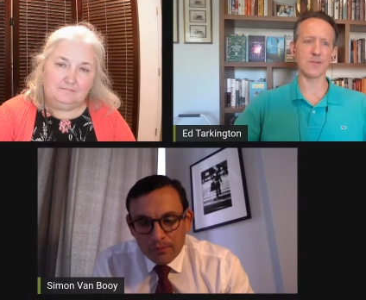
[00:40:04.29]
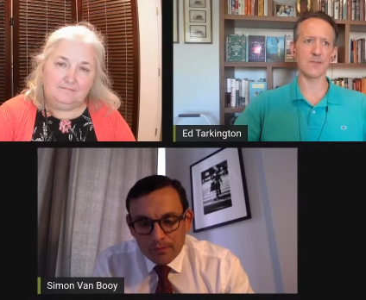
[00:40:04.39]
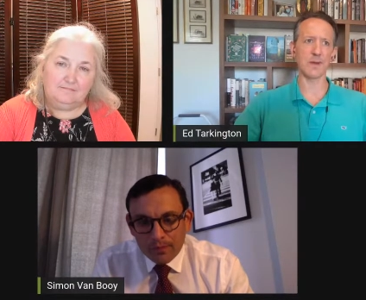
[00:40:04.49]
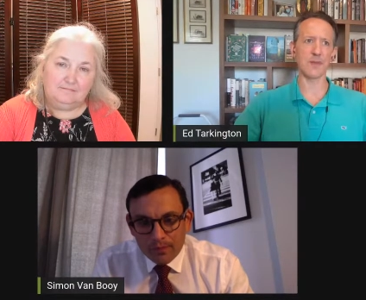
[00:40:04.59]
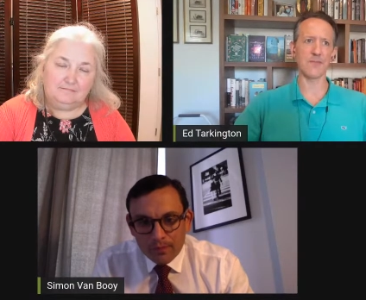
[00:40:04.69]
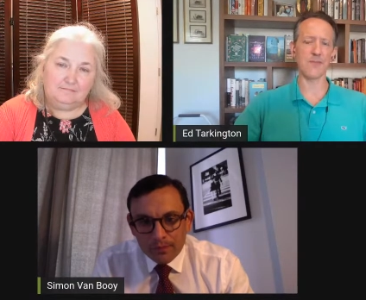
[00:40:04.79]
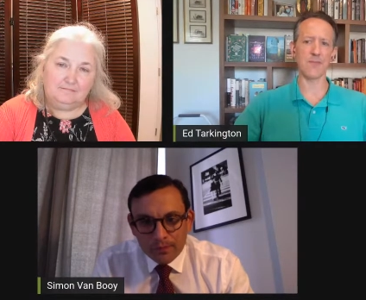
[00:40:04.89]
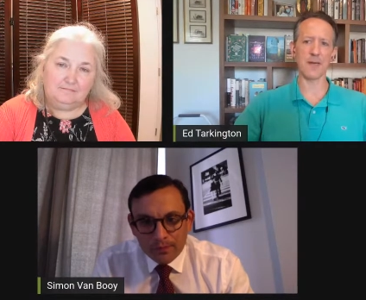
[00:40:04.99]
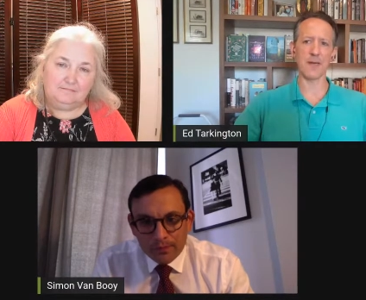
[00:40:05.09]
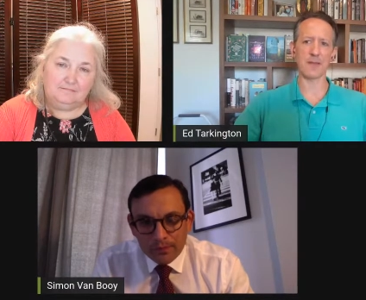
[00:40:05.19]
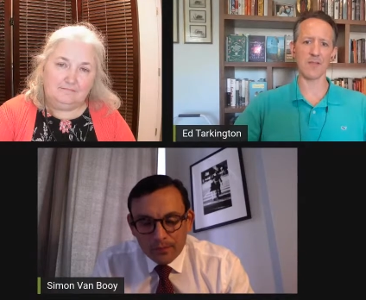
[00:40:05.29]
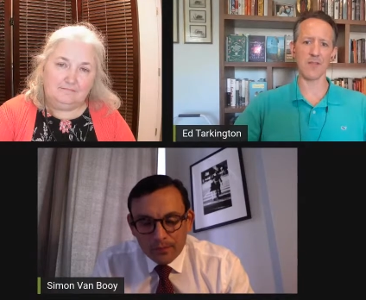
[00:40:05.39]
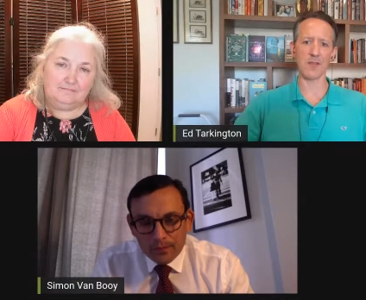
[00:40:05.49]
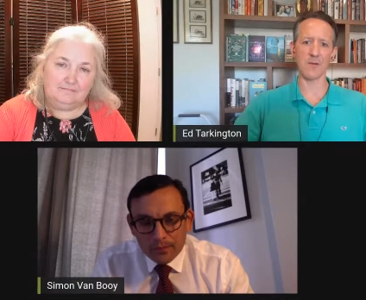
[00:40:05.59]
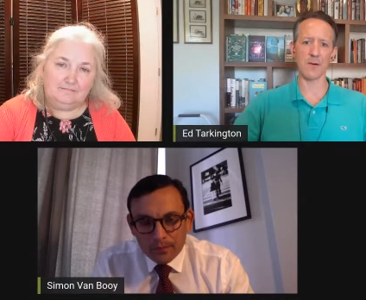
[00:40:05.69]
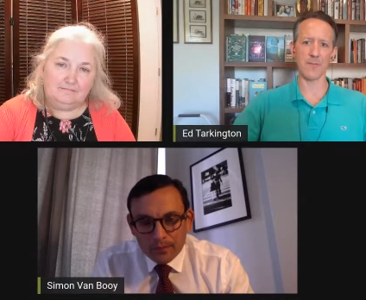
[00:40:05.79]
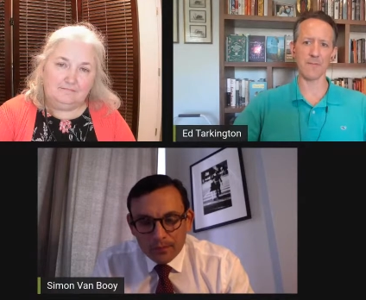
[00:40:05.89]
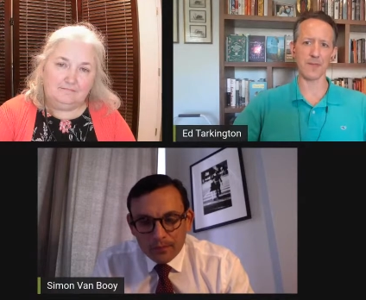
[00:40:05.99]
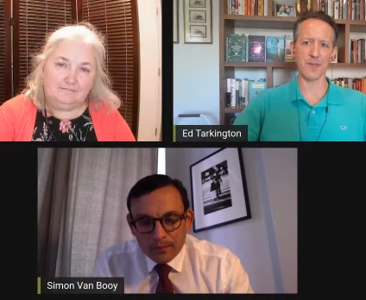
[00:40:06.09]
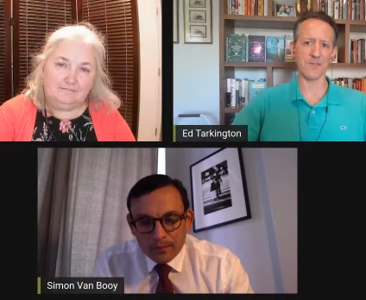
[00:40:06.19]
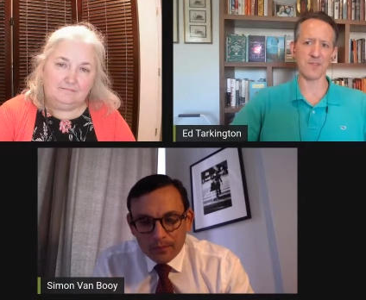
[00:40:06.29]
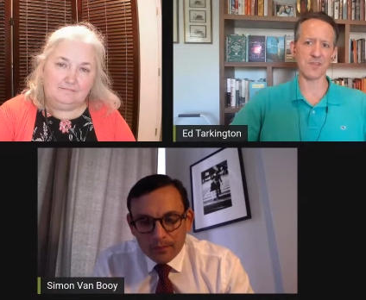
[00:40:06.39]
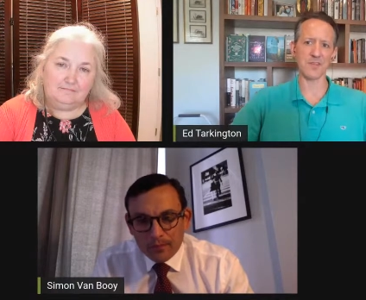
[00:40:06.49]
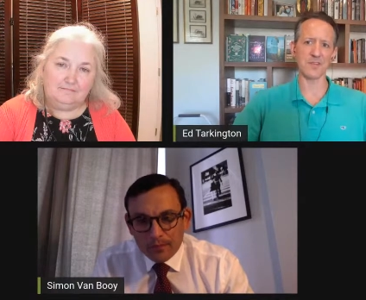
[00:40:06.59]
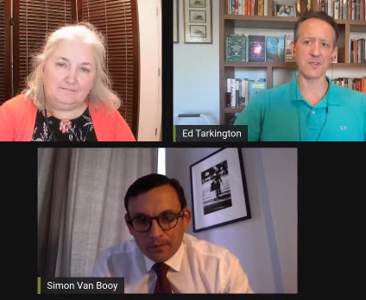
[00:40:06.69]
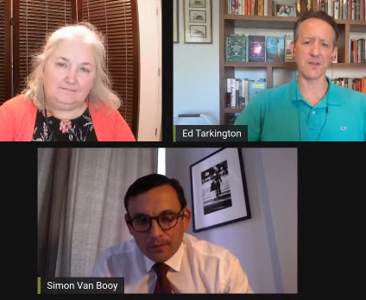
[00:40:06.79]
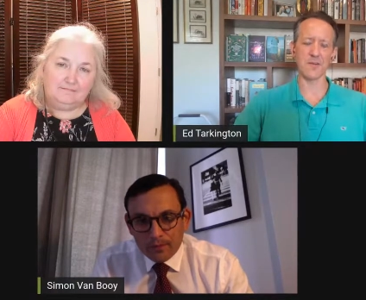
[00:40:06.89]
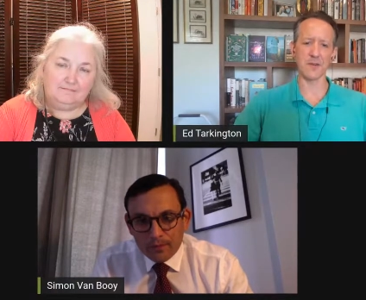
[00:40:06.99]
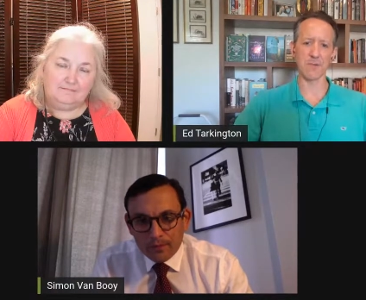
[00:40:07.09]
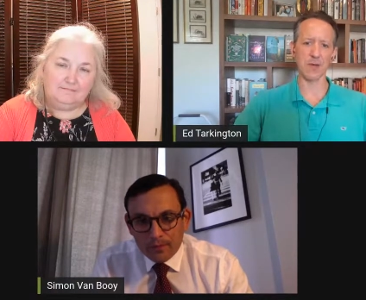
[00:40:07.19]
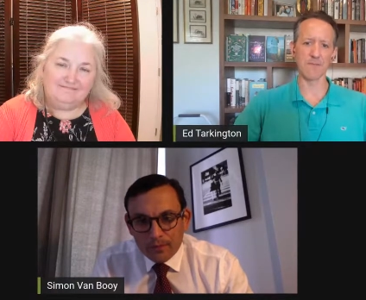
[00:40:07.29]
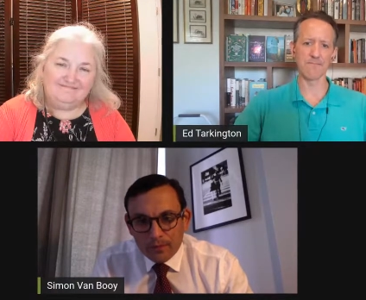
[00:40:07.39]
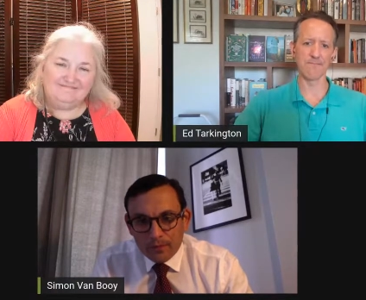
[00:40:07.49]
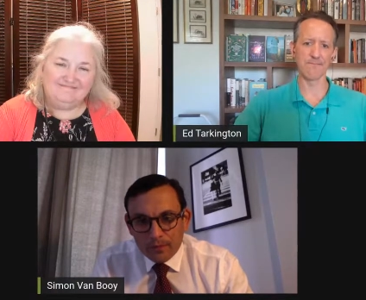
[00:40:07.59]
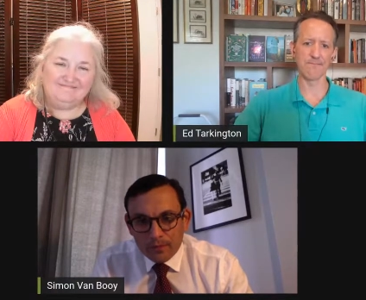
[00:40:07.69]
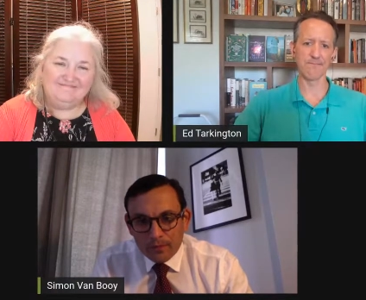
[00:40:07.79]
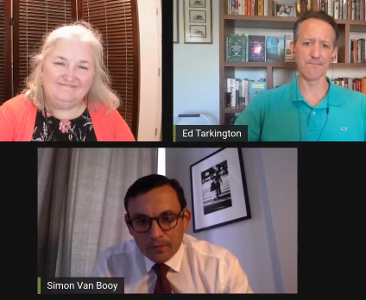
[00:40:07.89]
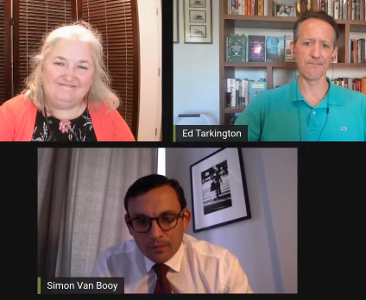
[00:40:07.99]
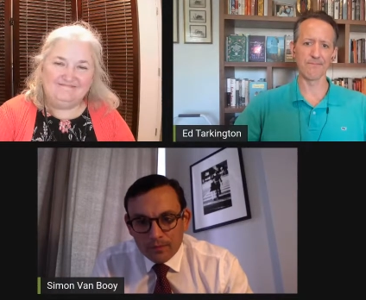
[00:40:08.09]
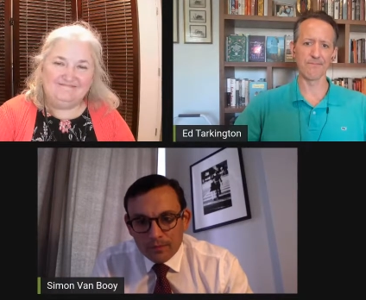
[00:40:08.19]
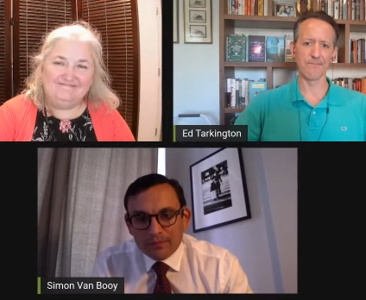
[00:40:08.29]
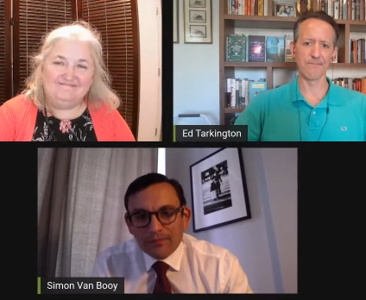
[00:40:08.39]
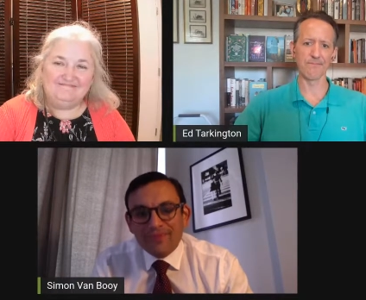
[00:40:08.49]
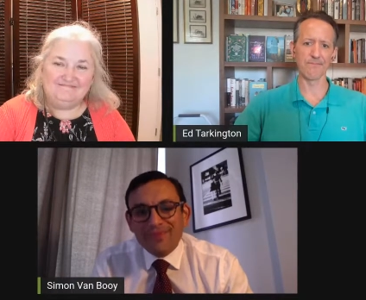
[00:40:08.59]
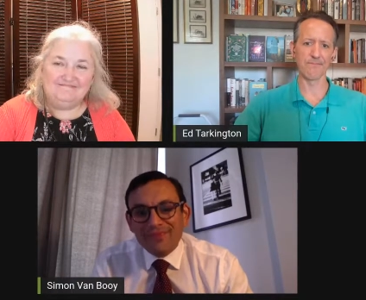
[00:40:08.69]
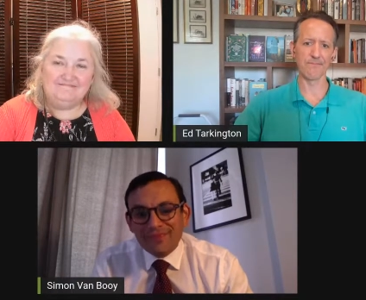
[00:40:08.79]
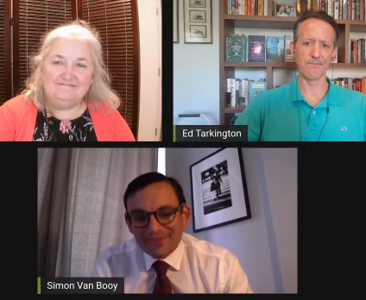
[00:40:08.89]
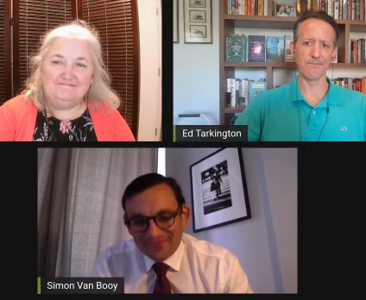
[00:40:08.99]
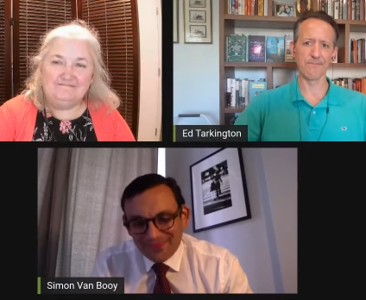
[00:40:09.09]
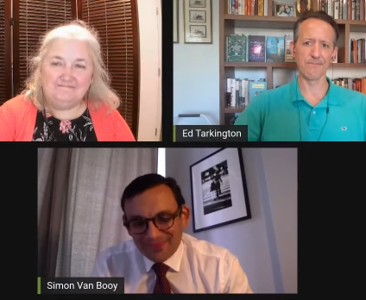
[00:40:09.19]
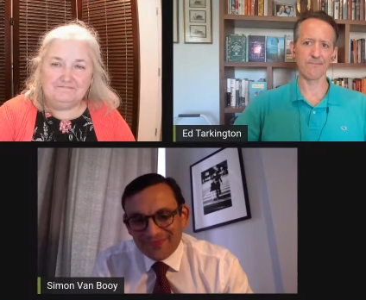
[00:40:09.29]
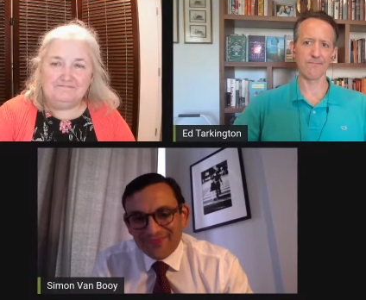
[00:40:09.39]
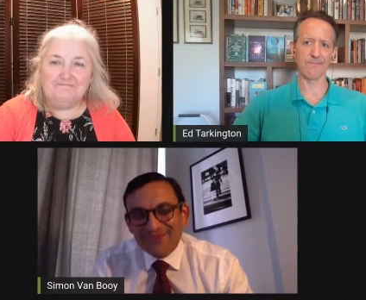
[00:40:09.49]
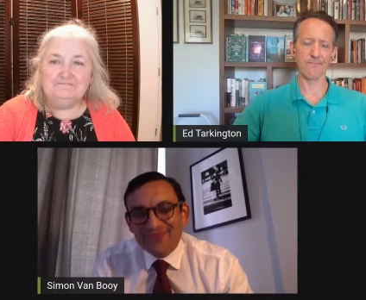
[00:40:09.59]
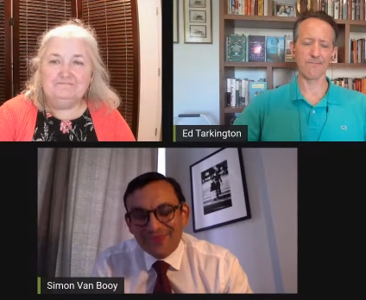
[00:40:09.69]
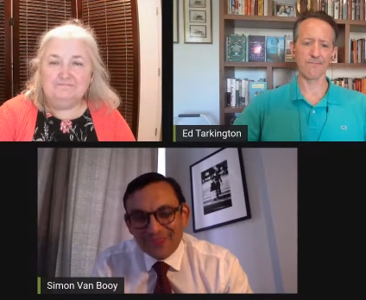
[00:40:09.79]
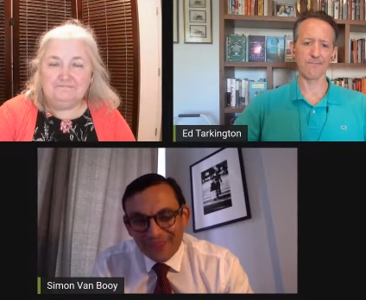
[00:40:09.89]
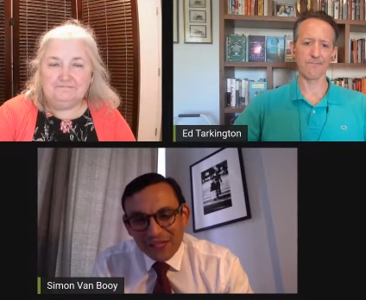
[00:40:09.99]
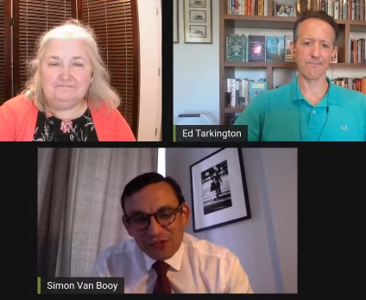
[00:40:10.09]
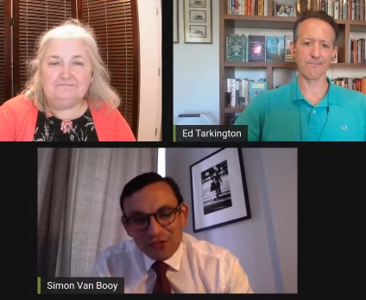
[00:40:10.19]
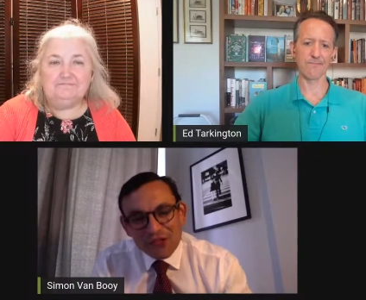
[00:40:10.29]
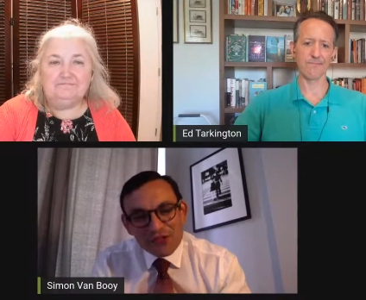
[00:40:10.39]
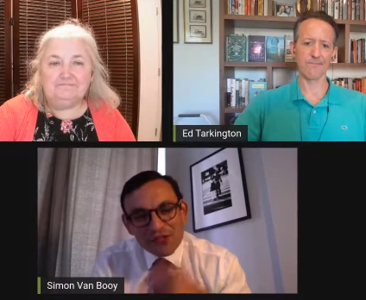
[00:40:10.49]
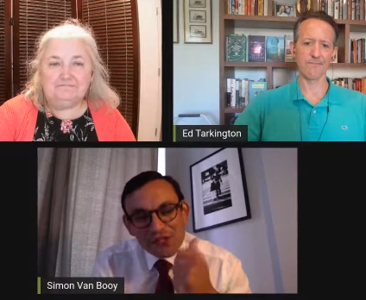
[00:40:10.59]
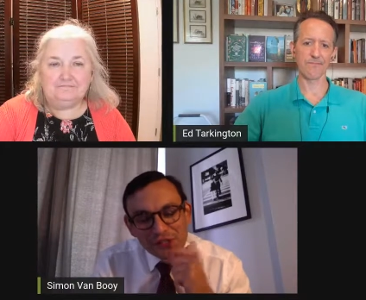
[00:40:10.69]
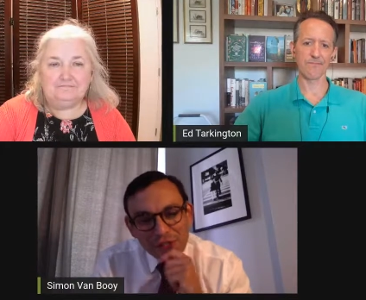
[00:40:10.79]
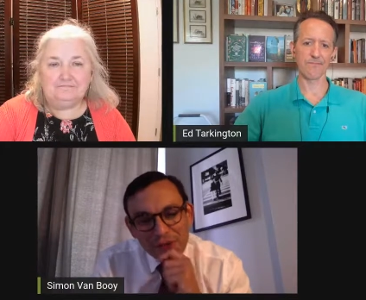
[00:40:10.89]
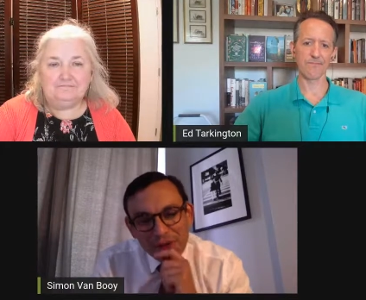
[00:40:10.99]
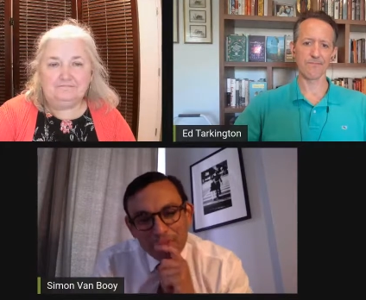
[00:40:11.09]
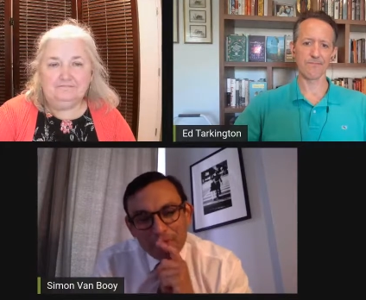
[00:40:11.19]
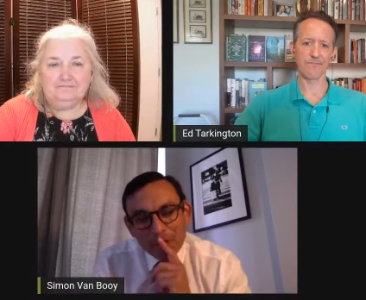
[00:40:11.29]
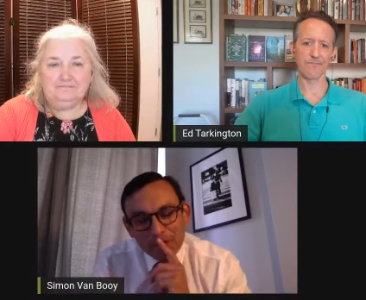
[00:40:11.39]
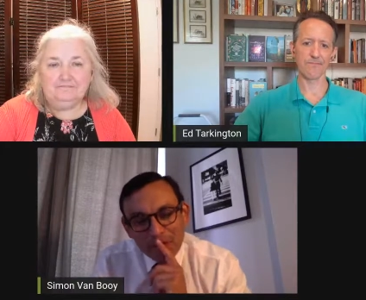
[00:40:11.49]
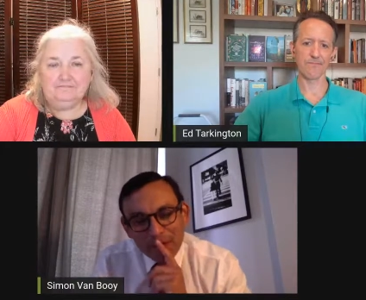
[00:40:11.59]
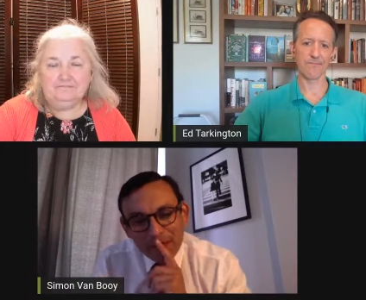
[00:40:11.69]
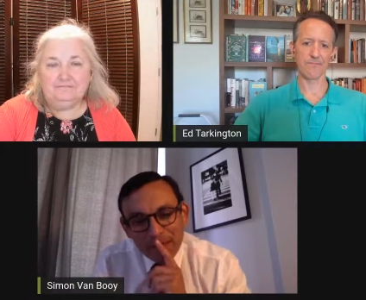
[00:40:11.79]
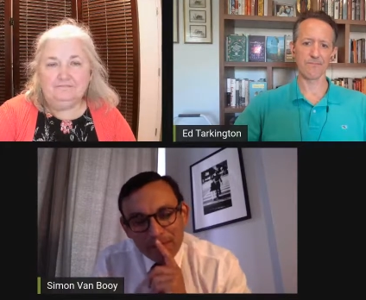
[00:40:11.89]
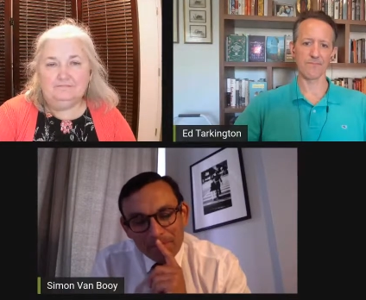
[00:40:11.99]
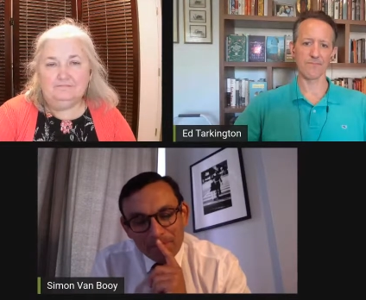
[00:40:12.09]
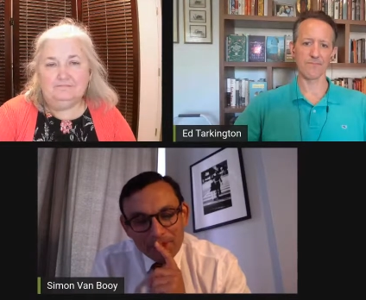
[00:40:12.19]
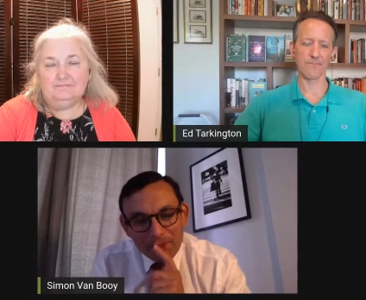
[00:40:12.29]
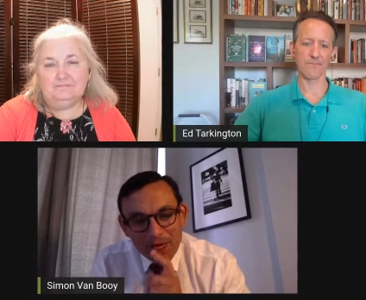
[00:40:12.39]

Speaker 1: much about if it's bad because I know I'm gonna have to change it later anyway.
Speaker 2: Mm. That's really interesting. So you know that the